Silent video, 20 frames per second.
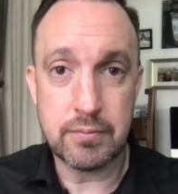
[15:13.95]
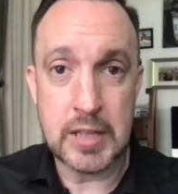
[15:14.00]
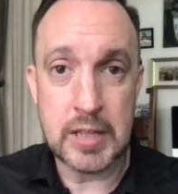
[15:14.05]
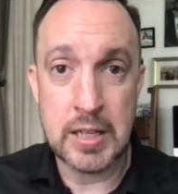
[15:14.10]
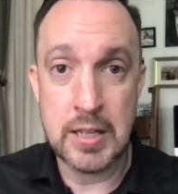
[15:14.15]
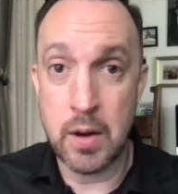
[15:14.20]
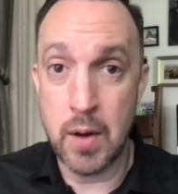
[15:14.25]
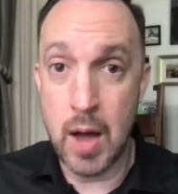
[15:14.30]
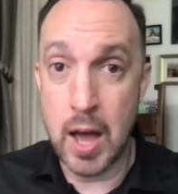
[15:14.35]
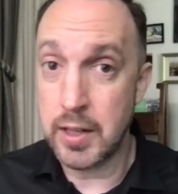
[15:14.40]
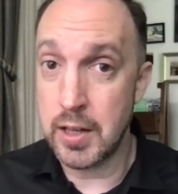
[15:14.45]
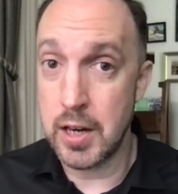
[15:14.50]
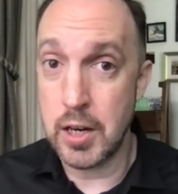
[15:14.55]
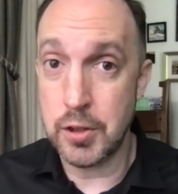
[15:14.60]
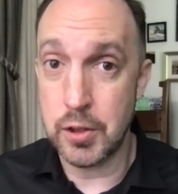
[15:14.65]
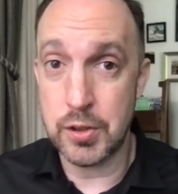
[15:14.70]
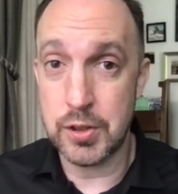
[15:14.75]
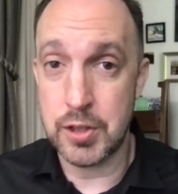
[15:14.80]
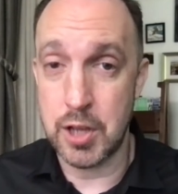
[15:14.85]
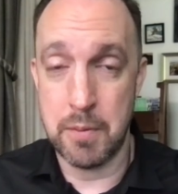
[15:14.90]
Now, I can only
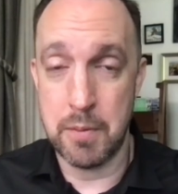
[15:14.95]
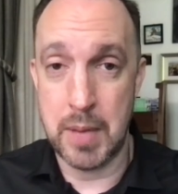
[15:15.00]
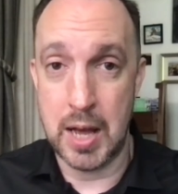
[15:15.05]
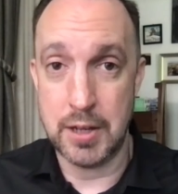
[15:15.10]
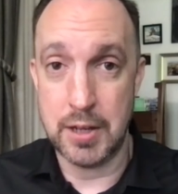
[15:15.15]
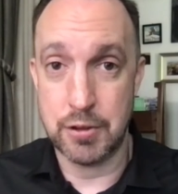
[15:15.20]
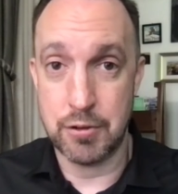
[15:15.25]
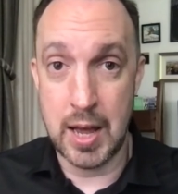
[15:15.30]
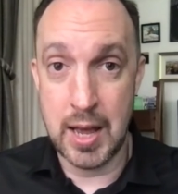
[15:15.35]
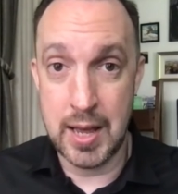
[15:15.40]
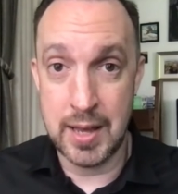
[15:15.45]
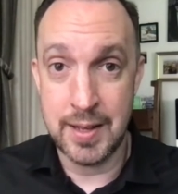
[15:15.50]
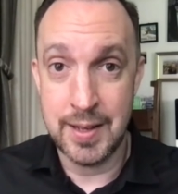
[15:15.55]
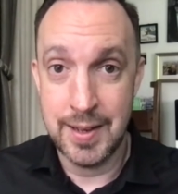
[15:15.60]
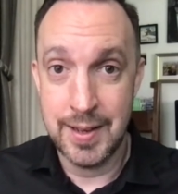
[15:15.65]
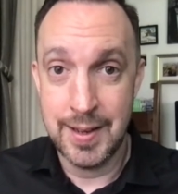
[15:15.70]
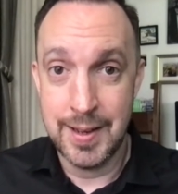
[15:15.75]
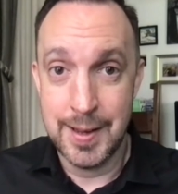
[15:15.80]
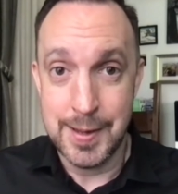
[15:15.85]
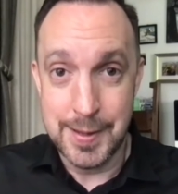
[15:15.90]
do so much, right?
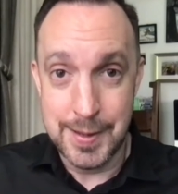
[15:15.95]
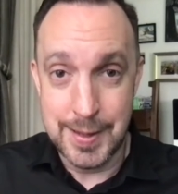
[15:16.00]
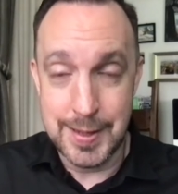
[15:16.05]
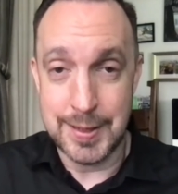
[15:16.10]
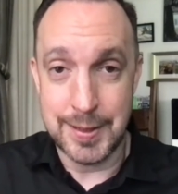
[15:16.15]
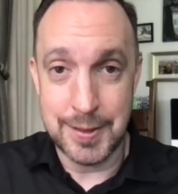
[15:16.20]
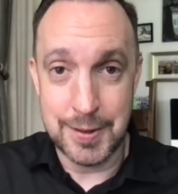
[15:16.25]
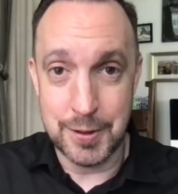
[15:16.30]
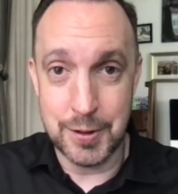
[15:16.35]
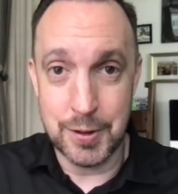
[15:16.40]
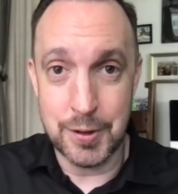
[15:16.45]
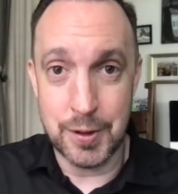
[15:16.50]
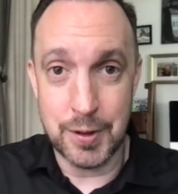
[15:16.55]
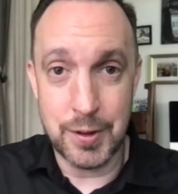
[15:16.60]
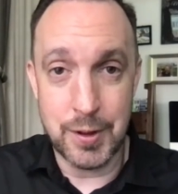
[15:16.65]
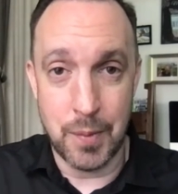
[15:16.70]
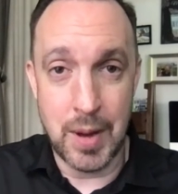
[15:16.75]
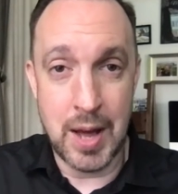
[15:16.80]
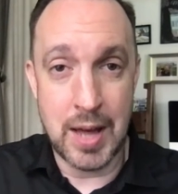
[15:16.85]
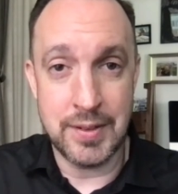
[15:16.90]
You're
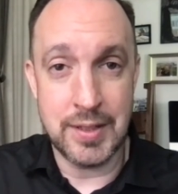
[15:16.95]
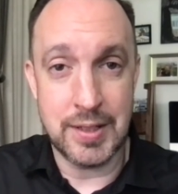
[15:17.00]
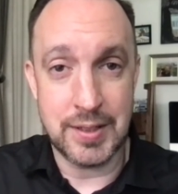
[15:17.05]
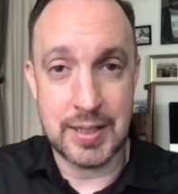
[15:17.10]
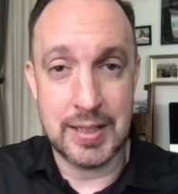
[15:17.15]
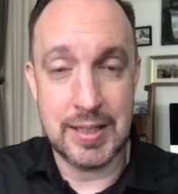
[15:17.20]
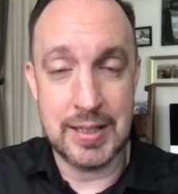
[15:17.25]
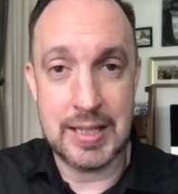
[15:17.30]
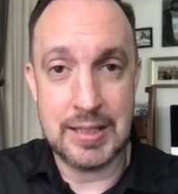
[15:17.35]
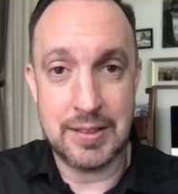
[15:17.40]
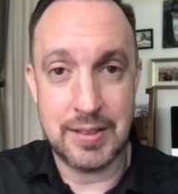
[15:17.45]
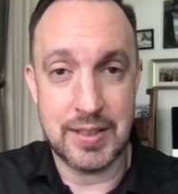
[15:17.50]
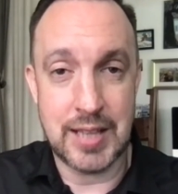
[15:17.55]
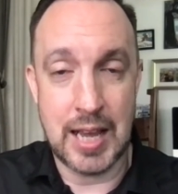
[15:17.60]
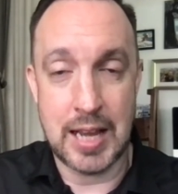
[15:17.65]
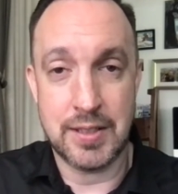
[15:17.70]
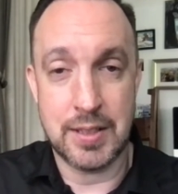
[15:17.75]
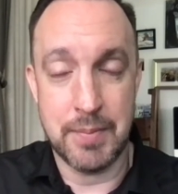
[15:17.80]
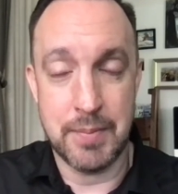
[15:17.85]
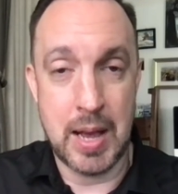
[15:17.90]
the one that's going to need to
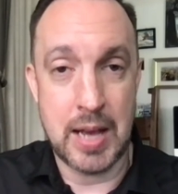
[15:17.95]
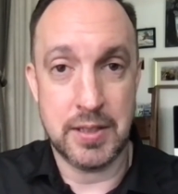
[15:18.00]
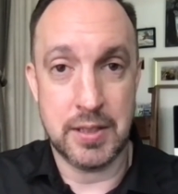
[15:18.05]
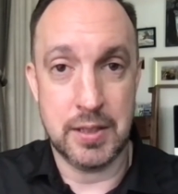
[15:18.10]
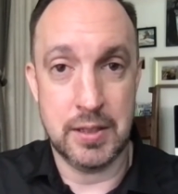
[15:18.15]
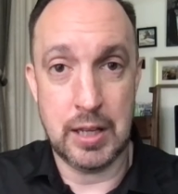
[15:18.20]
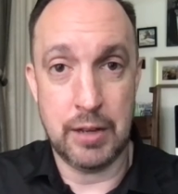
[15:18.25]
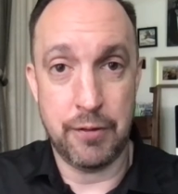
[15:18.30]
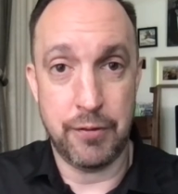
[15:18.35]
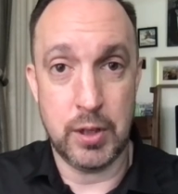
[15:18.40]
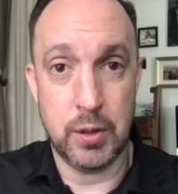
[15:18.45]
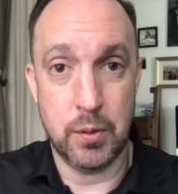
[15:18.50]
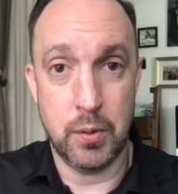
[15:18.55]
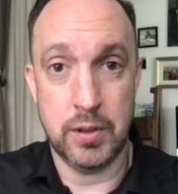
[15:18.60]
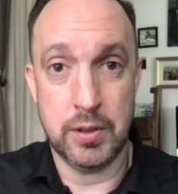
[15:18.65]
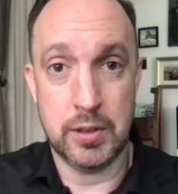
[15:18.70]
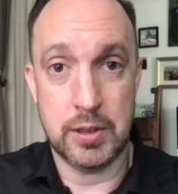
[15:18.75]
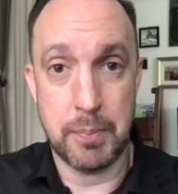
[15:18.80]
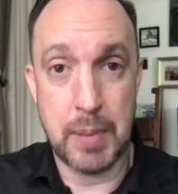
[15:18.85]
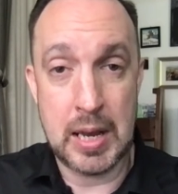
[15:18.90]
take some action if you
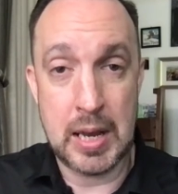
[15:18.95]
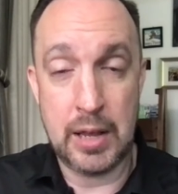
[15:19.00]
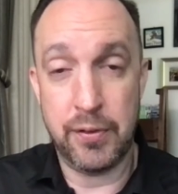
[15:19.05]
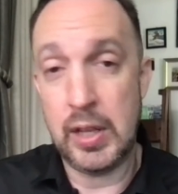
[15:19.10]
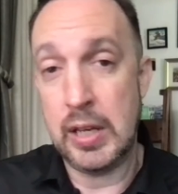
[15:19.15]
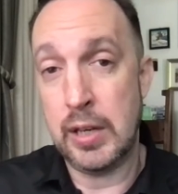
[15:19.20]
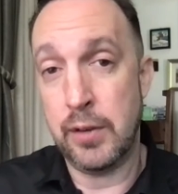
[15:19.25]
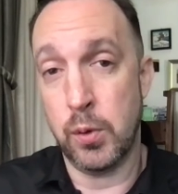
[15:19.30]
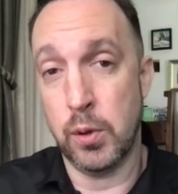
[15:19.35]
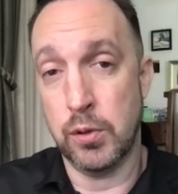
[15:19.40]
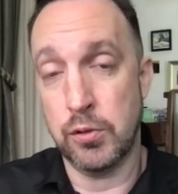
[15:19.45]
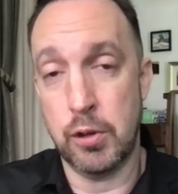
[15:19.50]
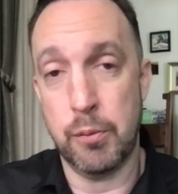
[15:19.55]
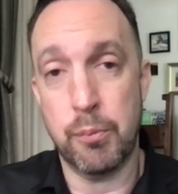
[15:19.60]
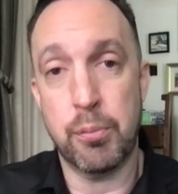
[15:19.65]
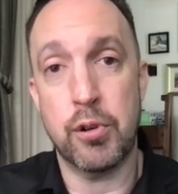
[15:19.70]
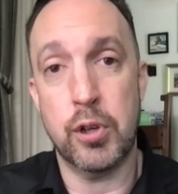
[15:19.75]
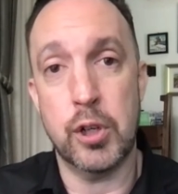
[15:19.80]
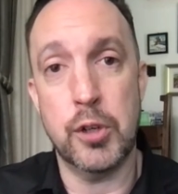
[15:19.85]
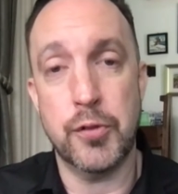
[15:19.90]
want to benefit and if you want to
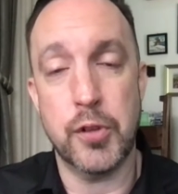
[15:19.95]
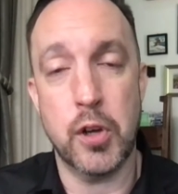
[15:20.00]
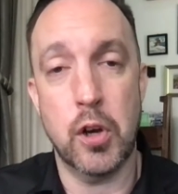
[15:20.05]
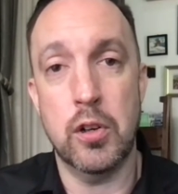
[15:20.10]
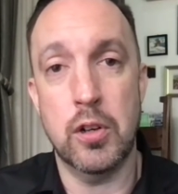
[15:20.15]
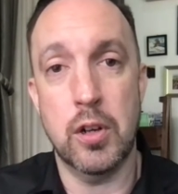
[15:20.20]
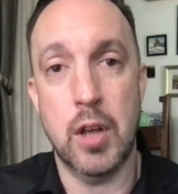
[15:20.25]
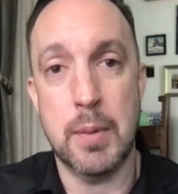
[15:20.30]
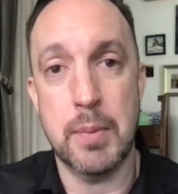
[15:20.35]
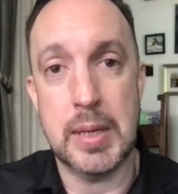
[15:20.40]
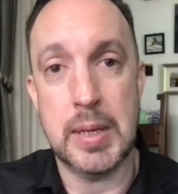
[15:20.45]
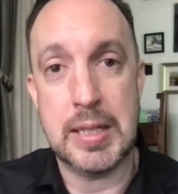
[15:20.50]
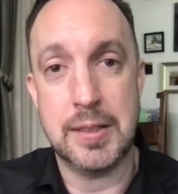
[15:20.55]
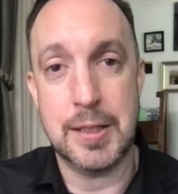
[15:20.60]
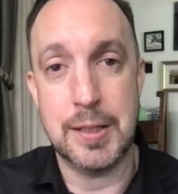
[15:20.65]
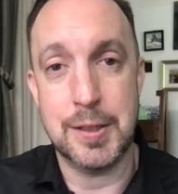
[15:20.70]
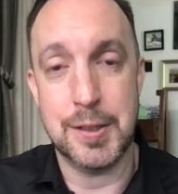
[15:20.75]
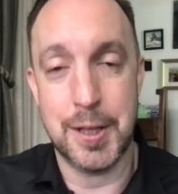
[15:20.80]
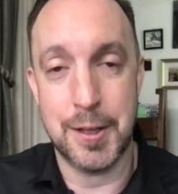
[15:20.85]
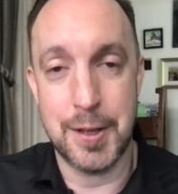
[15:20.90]
improve your online
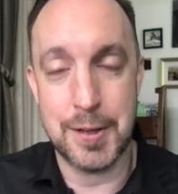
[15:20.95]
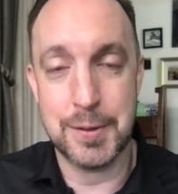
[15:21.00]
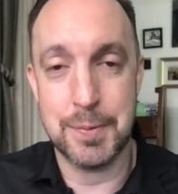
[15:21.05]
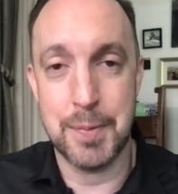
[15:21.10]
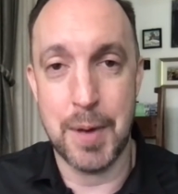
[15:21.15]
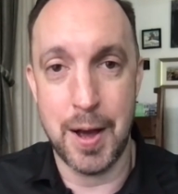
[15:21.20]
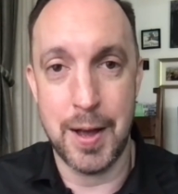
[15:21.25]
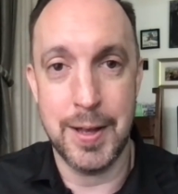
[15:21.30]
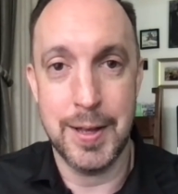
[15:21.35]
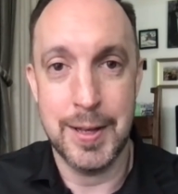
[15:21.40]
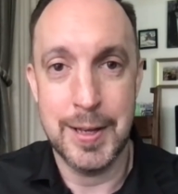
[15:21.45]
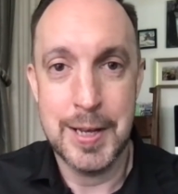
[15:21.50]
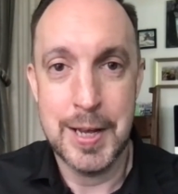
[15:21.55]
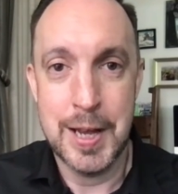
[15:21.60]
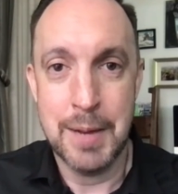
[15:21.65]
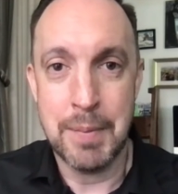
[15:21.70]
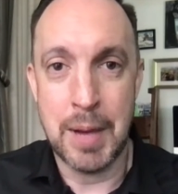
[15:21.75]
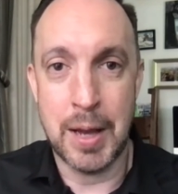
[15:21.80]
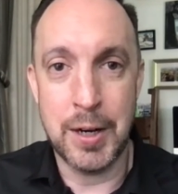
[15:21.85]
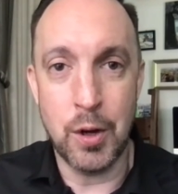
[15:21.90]
meetings. So that's my
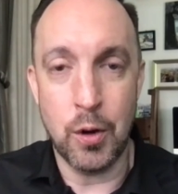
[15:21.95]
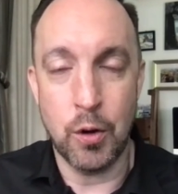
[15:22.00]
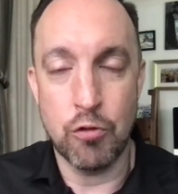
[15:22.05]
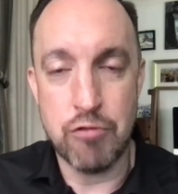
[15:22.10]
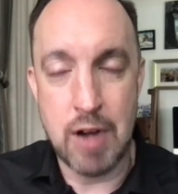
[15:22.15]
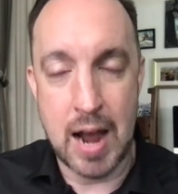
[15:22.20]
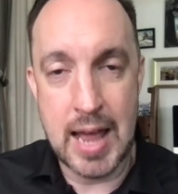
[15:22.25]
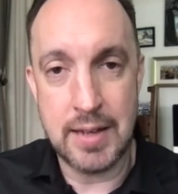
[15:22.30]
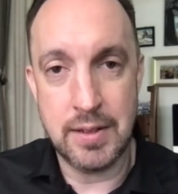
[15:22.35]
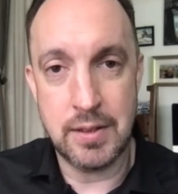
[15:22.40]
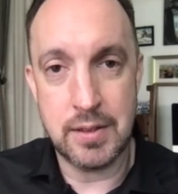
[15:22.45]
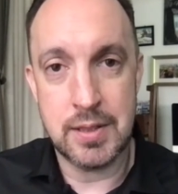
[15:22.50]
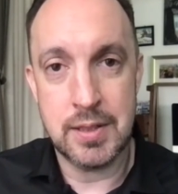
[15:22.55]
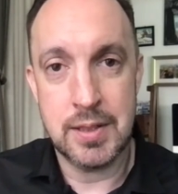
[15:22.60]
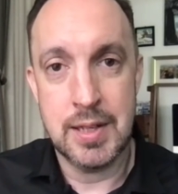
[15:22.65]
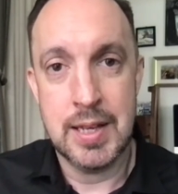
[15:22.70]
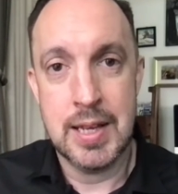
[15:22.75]
little rant.